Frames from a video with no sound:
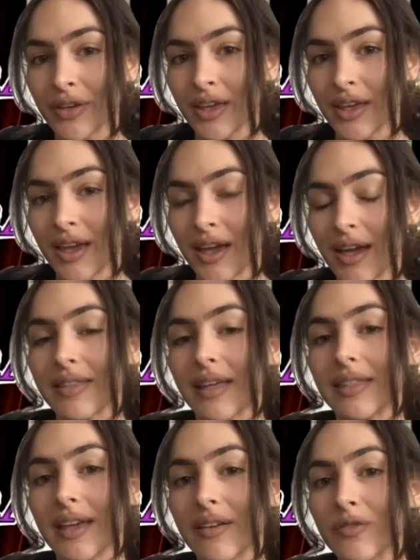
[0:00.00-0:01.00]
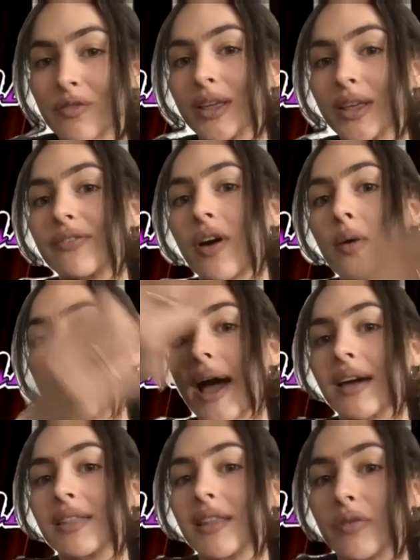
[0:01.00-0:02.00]
and that they could really fall back
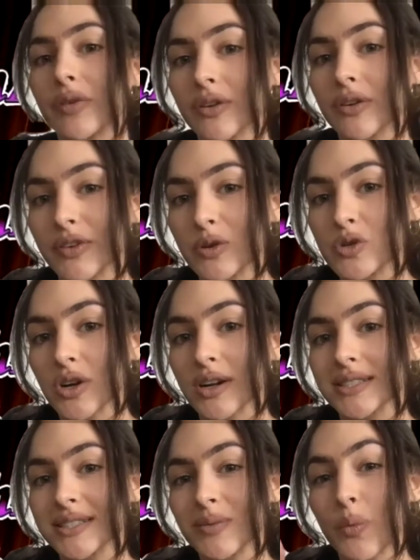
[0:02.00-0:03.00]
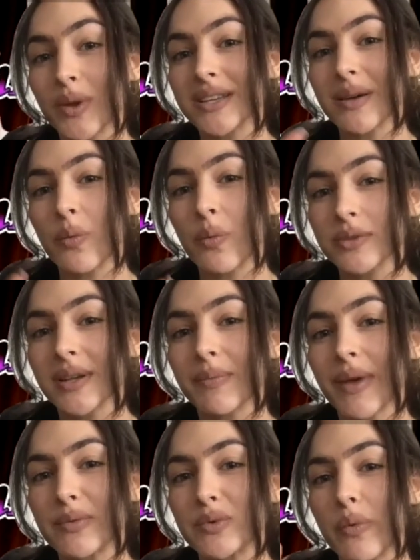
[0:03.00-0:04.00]
in love with their future. Because
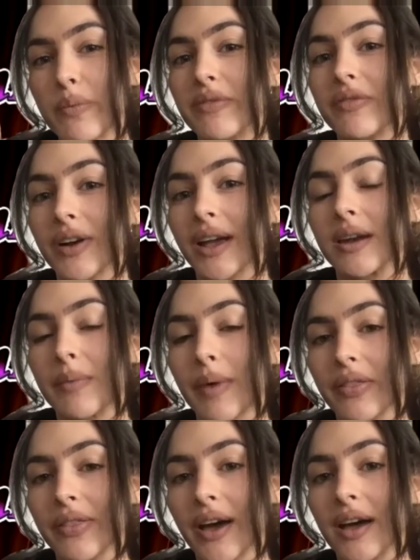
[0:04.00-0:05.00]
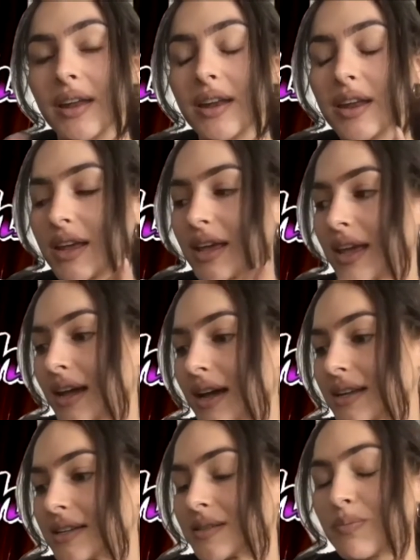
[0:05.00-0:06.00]
sometimes women forget about that.
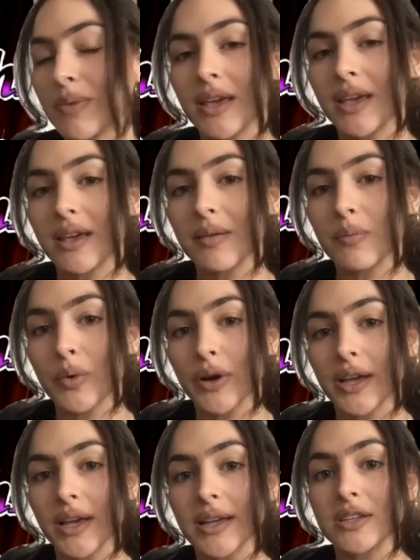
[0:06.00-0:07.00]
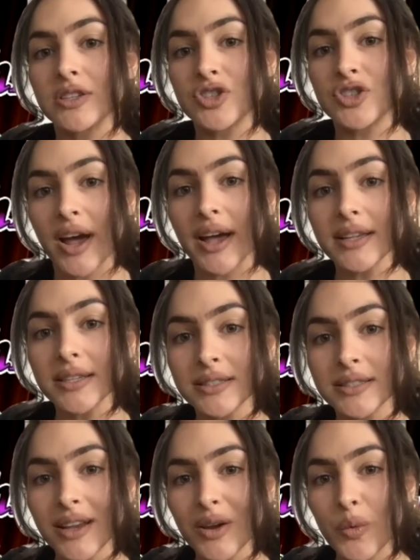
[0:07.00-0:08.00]
And me, Maria, and Jess,
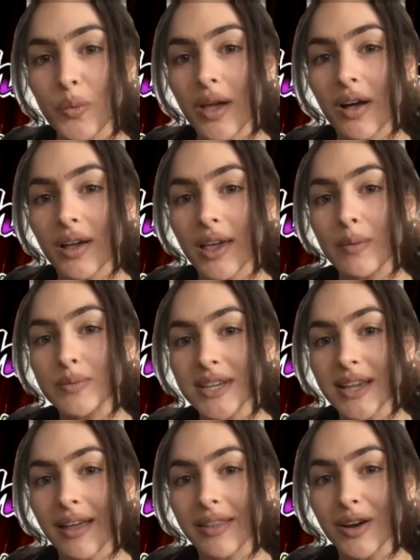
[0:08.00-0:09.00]
we all came together.